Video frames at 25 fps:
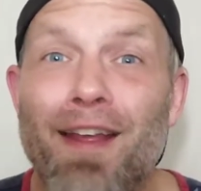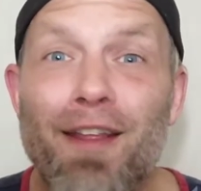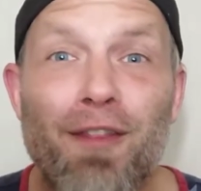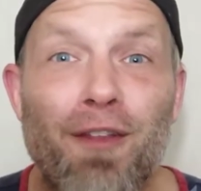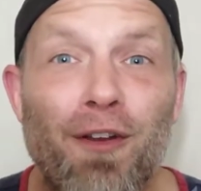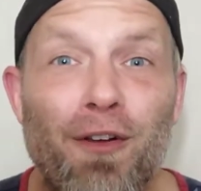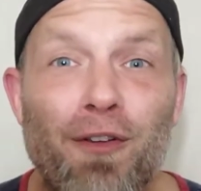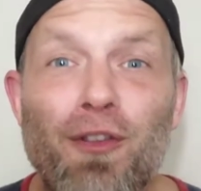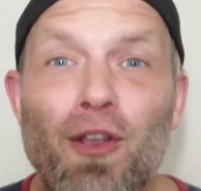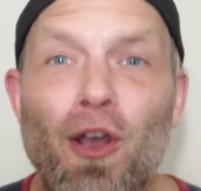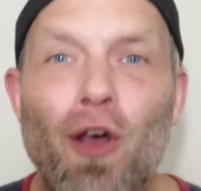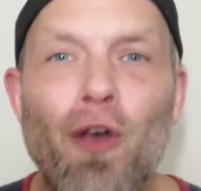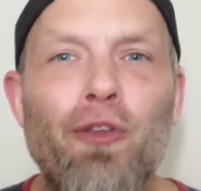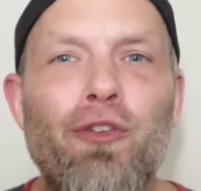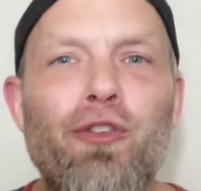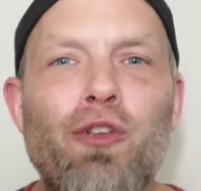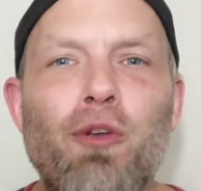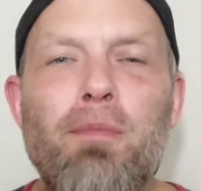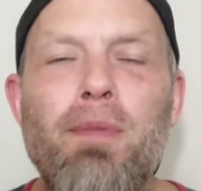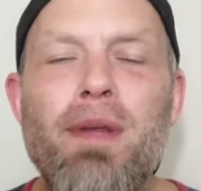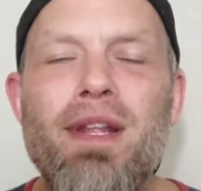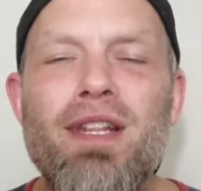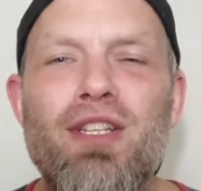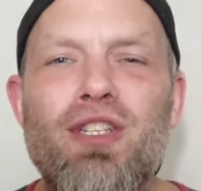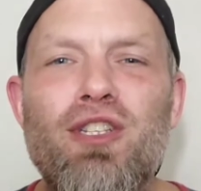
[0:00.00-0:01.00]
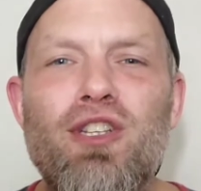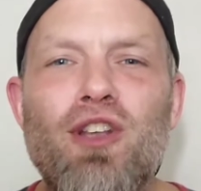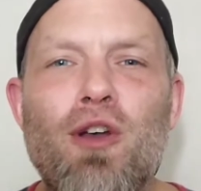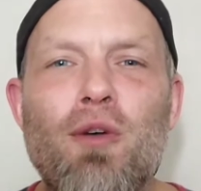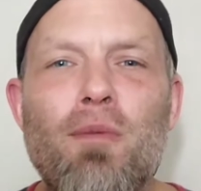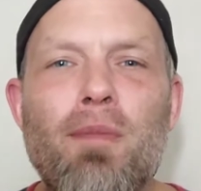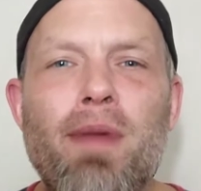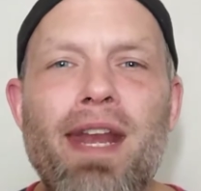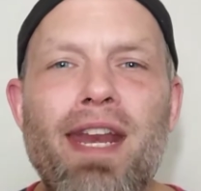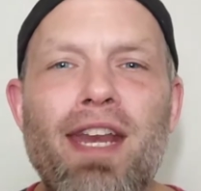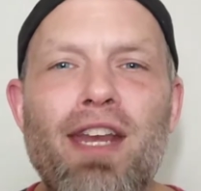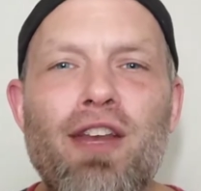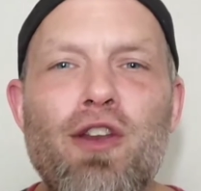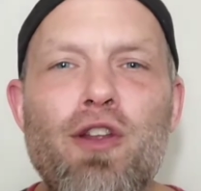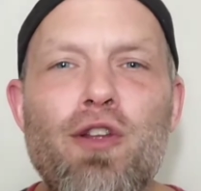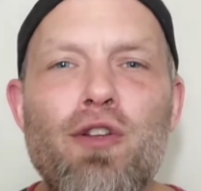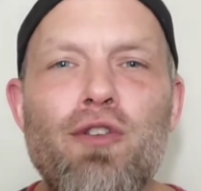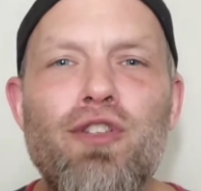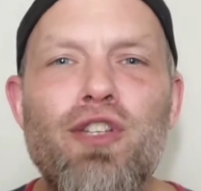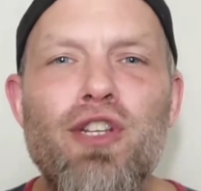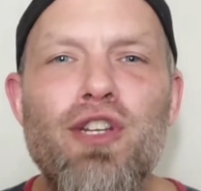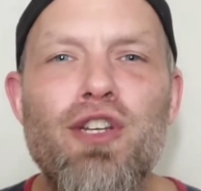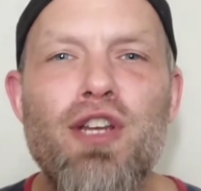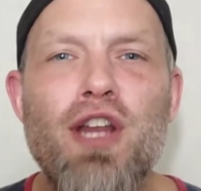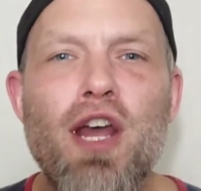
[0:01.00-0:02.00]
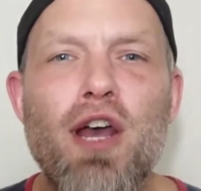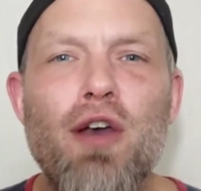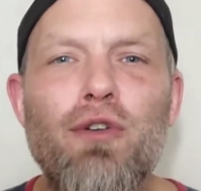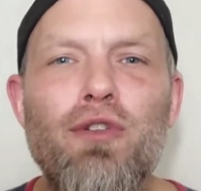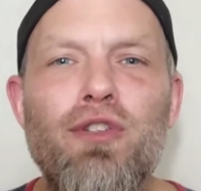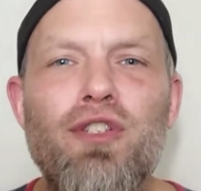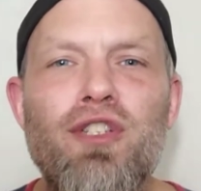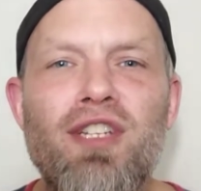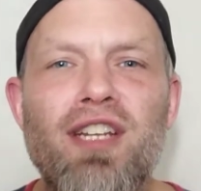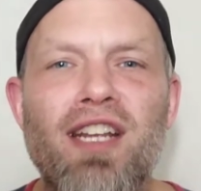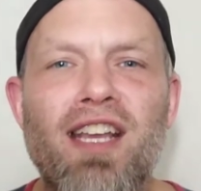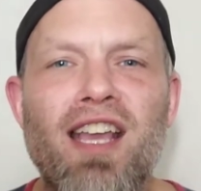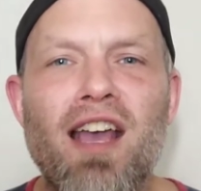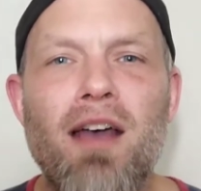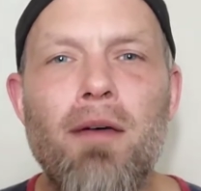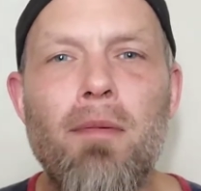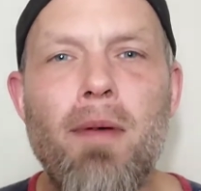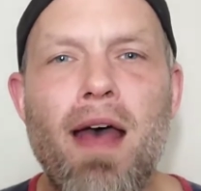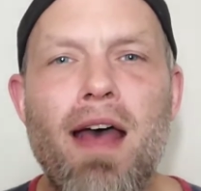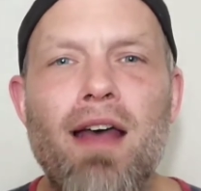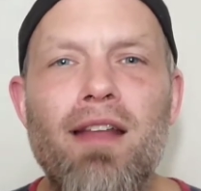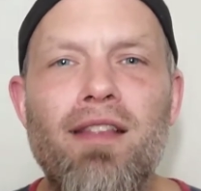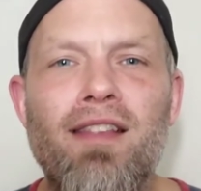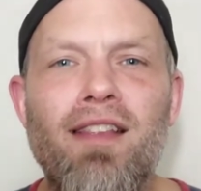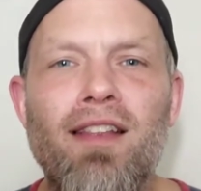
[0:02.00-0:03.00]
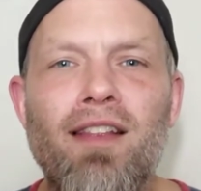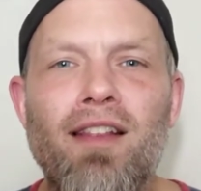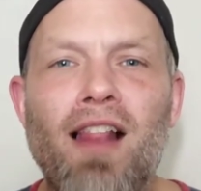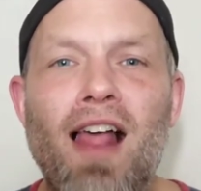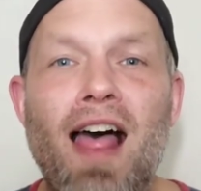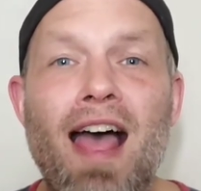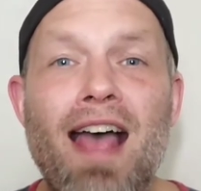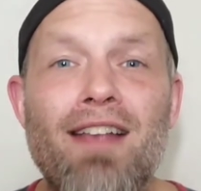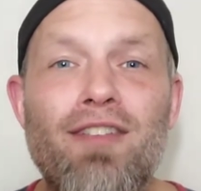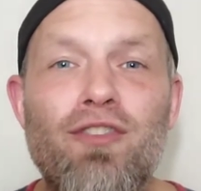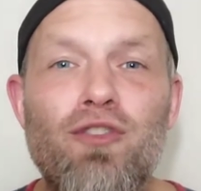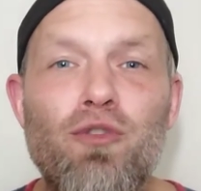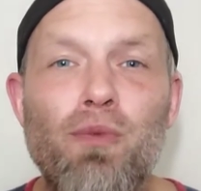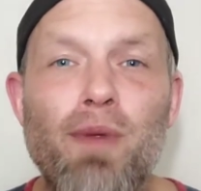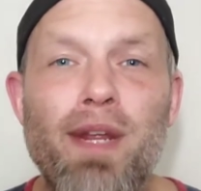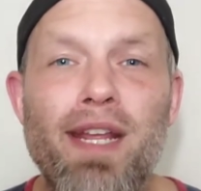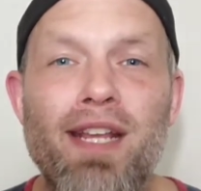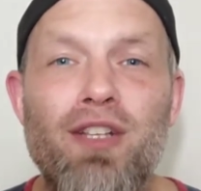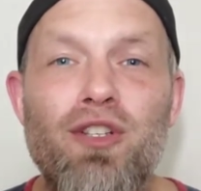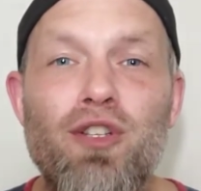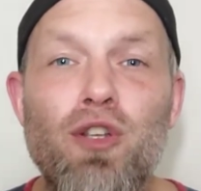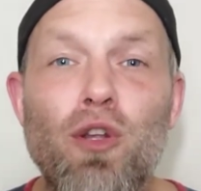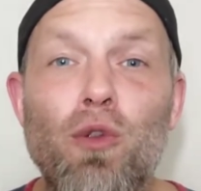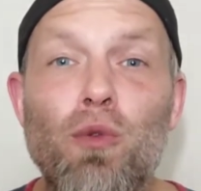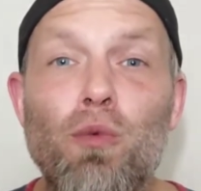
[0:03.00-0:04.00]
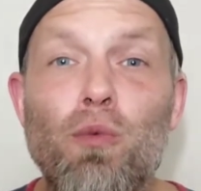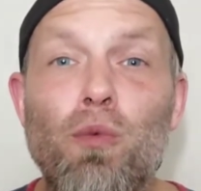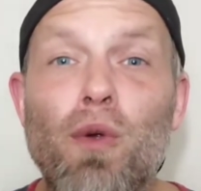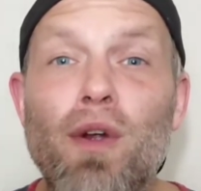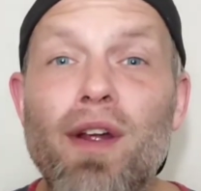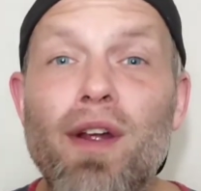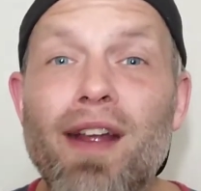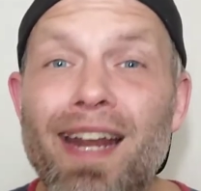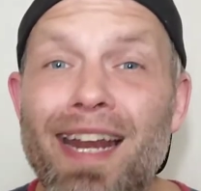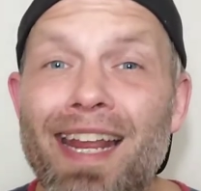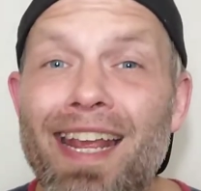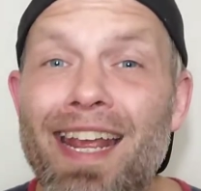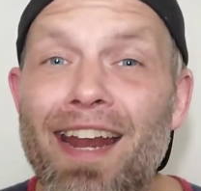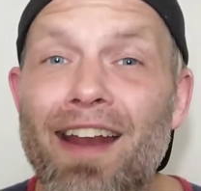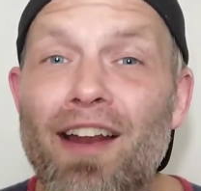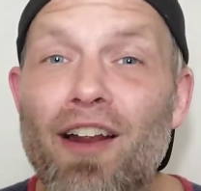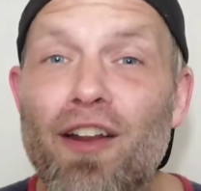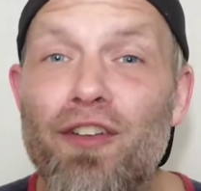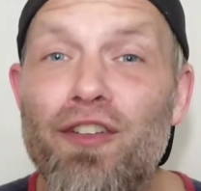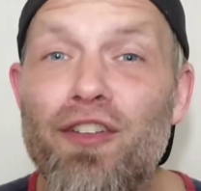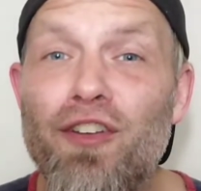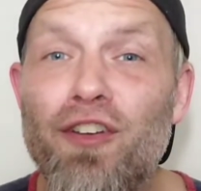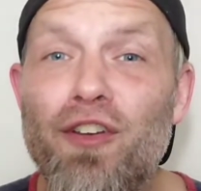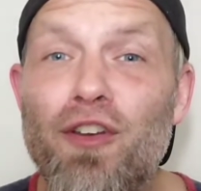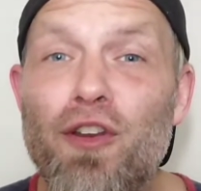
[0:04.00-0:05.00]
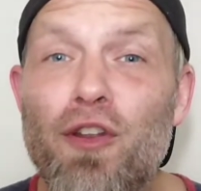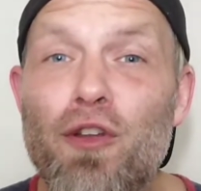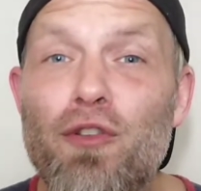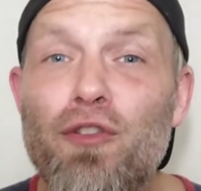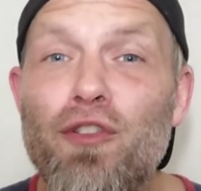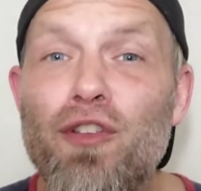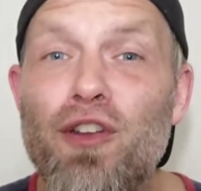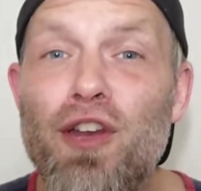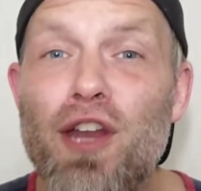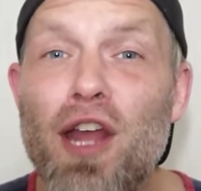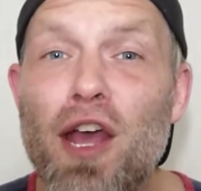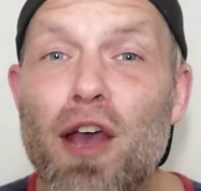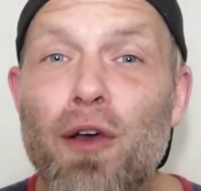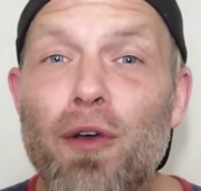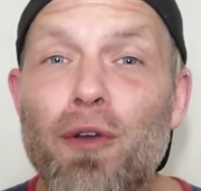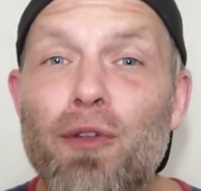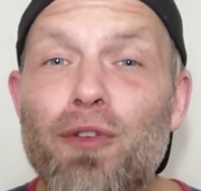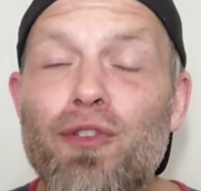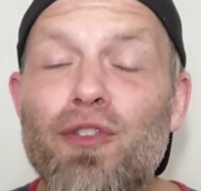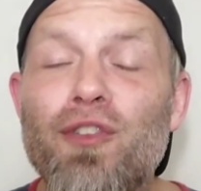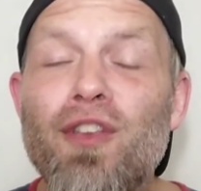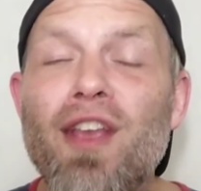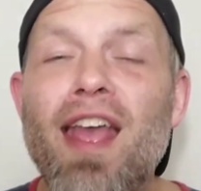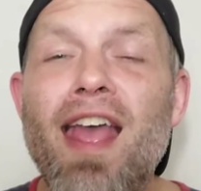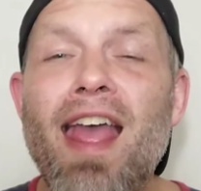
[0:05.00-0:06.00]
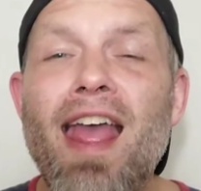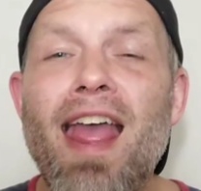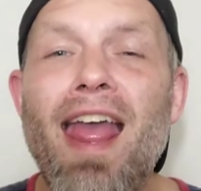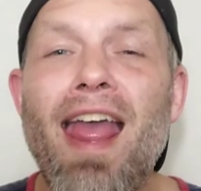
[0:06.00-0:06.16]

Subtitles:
there's also been so many news and notes to come out the last week, so we're going to get on to news and notes